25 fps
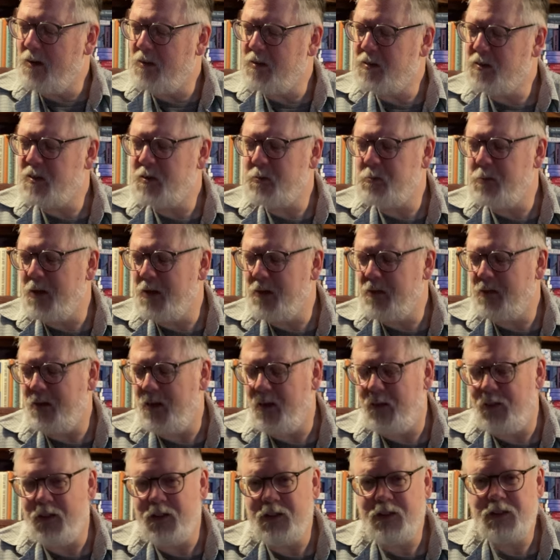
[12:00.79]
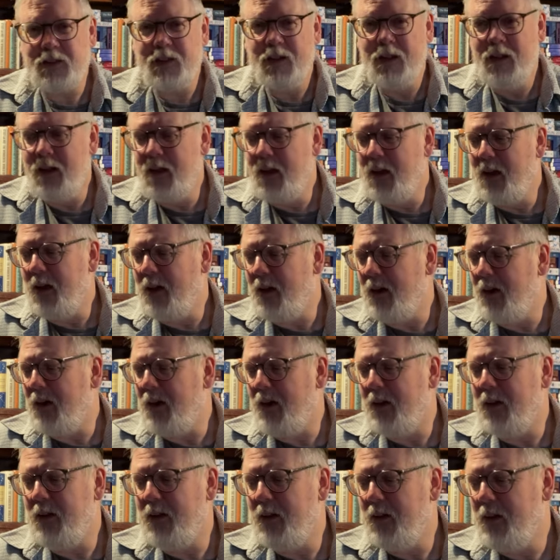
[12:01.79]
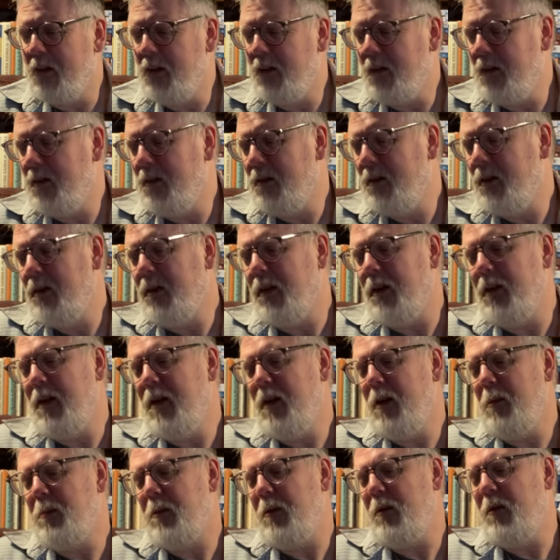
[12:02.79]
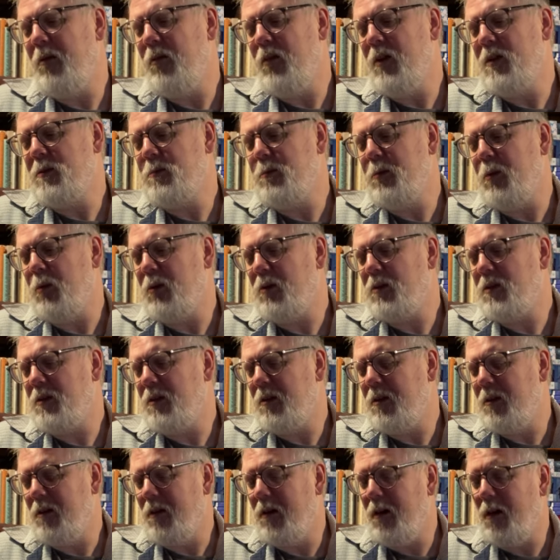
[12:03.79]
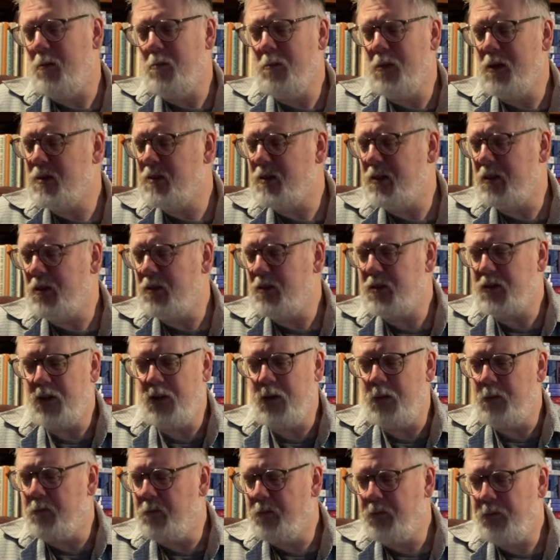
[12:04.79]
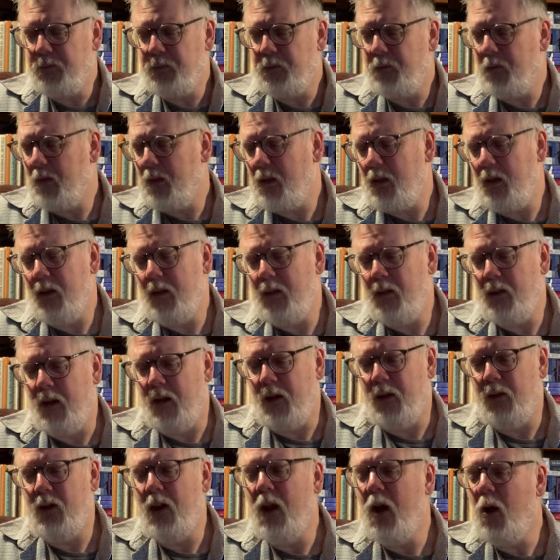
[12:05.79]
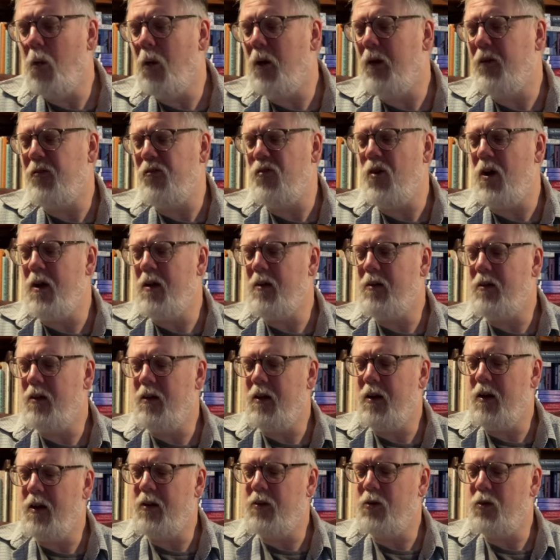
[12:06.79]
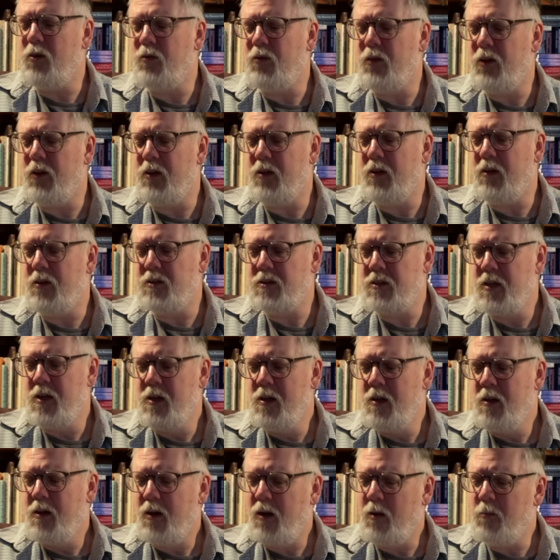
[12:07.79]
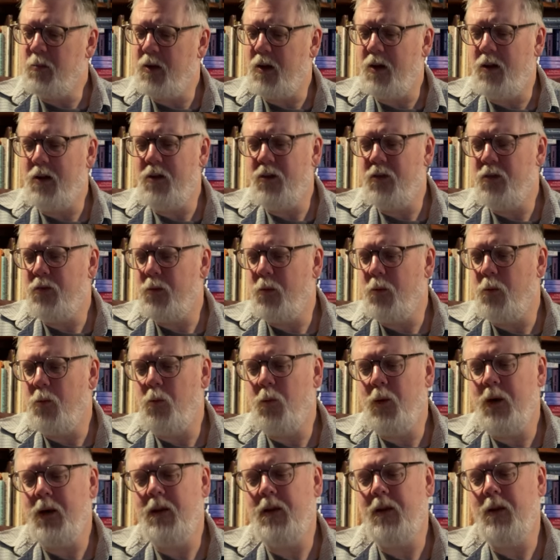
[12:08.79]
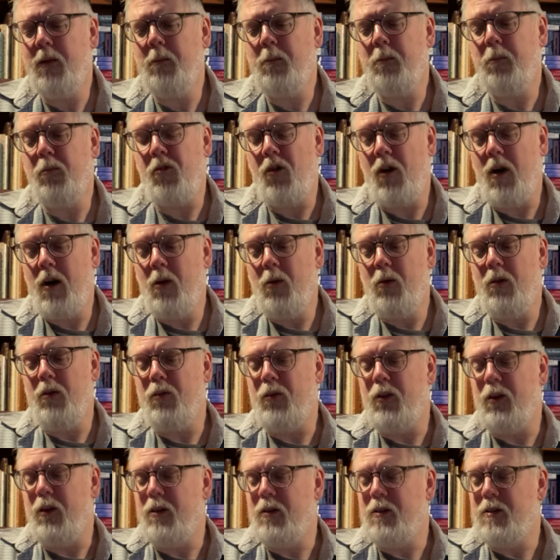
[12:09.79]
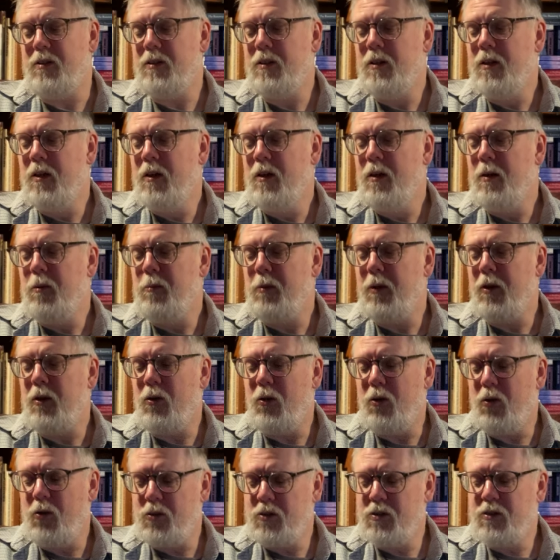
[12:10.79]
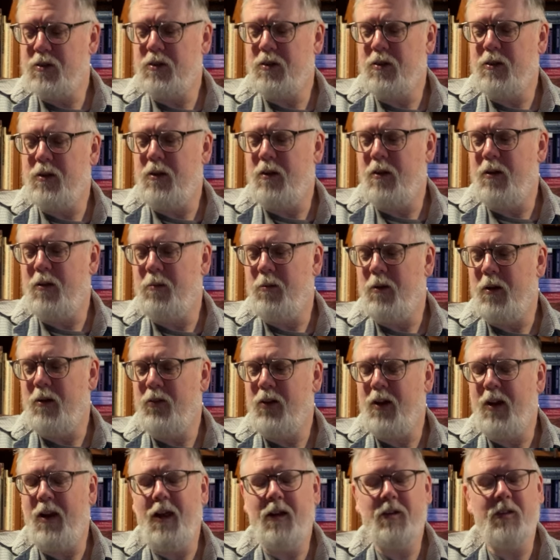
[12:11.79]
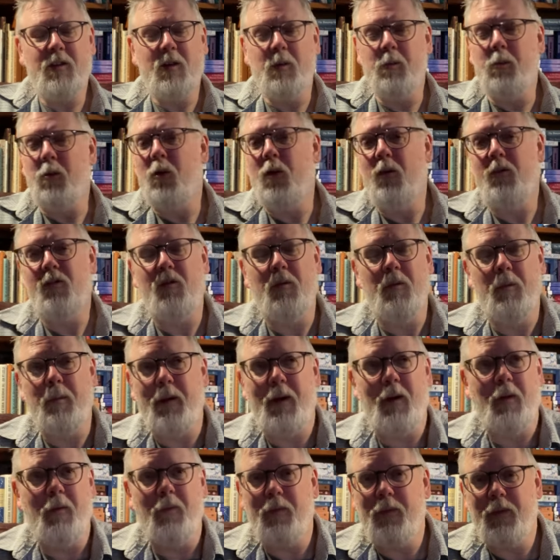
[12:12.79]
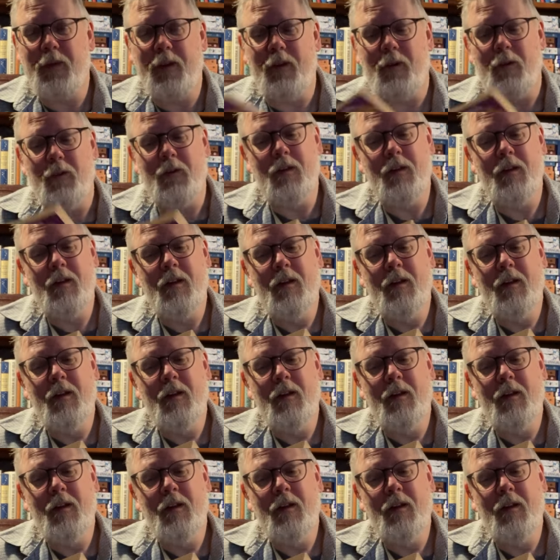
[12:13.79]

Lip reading: N. Smith and this little heap of his books. I'm missing some that I know I've read and had over the years. I'm kind of weirdly proud of these because I've collected them all from about, you know,